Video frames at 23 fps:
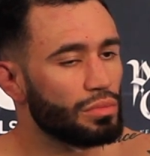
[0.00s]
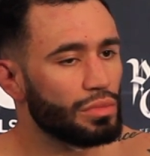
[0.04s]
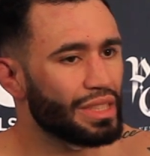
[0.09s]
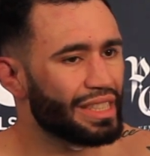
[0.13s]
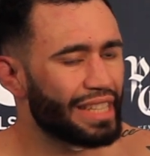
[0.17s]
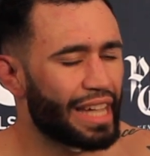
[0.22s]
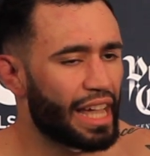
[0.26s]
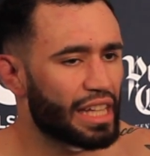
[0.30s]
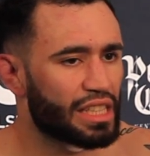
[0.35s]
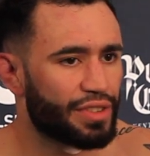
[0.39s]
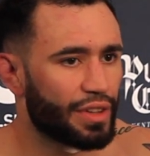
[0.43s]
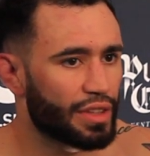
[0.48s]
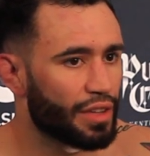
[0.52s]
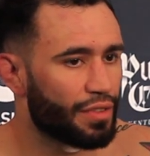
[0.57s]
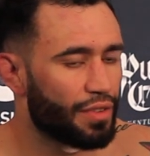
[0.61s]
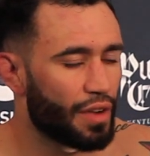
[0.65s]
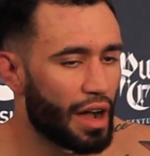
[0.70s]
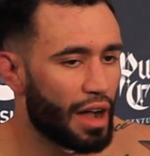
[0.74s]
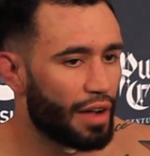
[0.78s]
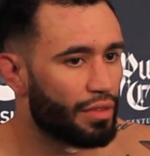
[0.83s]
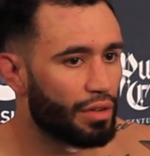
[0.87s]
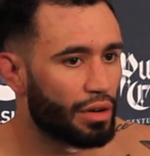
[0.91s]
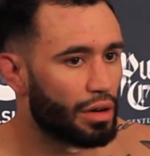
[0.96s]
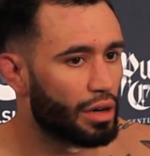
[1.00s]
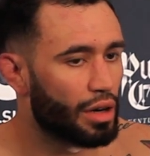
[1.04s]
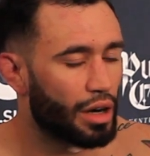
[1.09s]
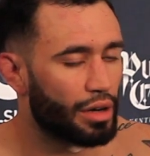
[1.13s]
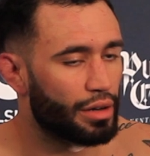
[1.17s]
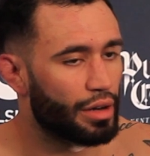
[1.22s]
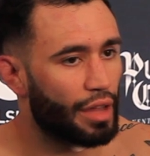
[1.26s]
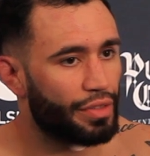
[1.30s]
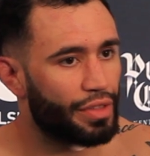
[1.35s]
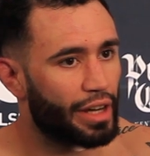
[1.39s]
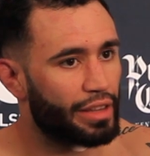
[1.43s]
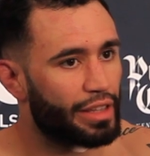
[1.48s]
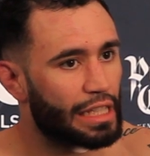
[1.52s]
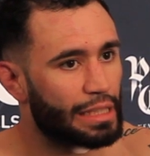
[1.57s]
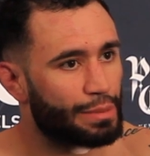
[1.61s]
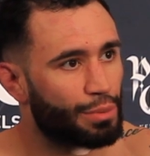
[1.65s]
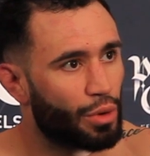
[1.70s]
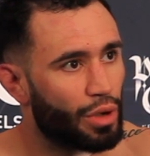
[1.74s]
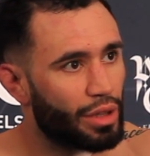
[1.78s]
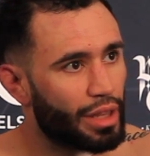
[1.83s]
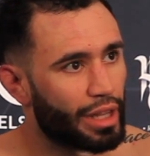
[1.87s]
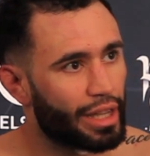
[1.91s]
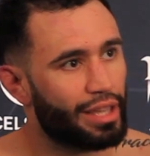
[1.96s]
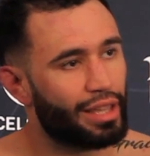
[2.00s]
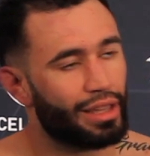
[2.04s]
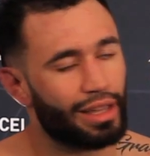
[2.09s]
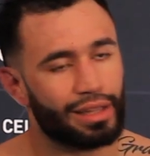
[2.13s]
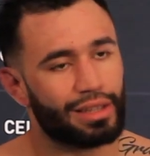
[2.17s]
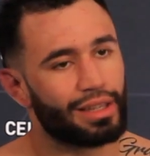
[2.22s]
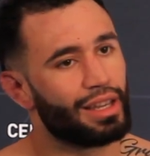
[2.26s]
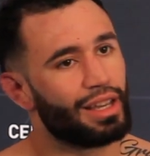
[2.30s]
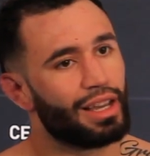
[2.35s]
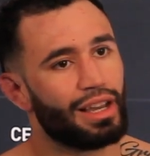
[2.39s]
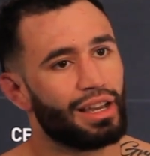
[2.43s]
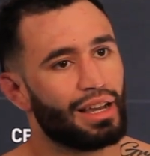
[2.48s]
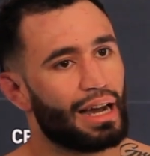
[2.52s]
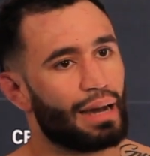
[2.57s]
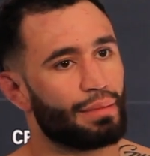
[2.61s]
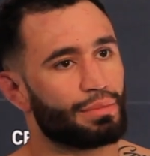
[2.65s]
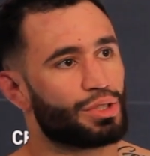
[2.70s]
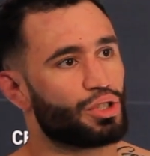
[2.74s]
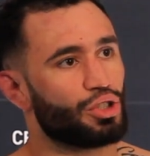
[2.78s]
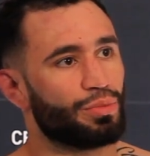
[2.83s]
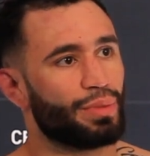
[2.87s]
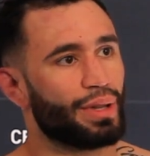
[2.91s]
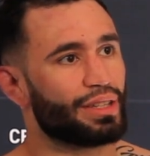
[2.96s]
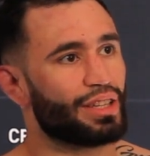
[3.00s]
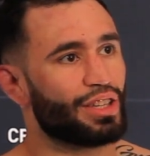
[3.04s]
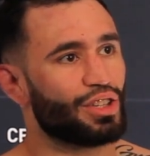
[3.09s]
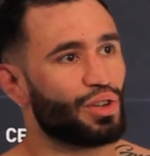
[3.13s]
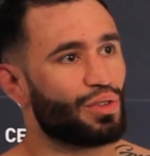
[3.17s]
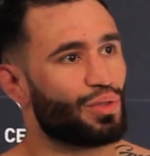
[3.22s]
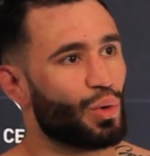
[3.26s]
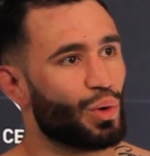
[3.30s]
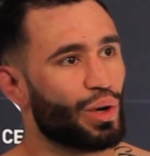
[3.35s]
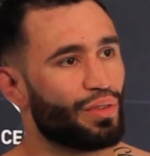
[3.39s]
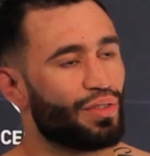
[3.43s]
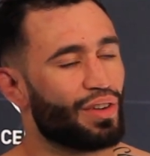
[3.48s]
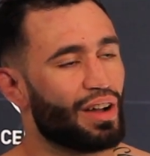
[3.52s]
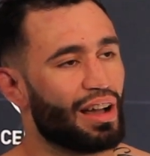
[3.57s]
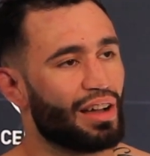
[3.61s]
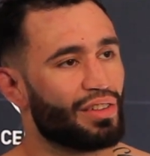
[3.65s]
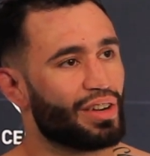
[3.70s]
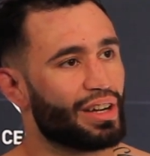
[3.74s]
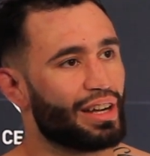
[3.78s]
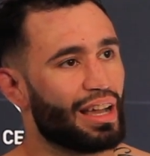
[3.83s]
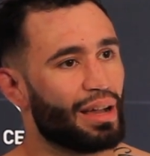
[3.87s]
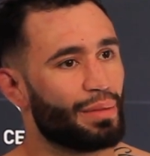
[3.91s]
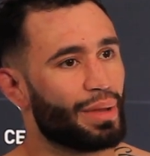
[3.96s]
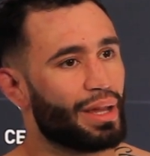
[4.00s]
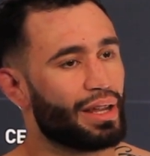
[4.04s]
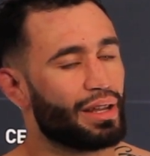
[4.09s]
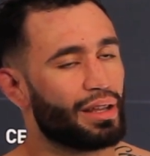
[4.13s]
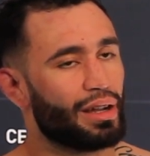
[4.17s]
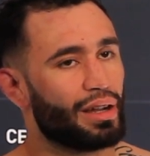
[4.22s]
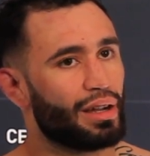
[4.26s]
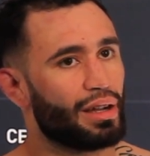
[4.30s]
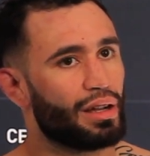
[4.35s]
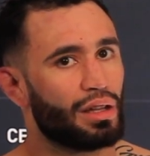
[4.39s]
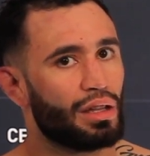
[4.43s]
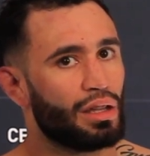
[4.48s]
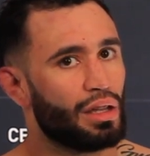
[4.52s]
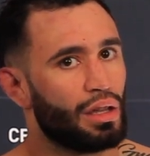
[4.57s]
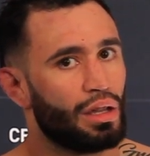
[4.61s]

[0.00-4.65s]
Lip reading: Yeah, it's 55 or nothing at this point. Like, I'm too big to do 45 right now, man.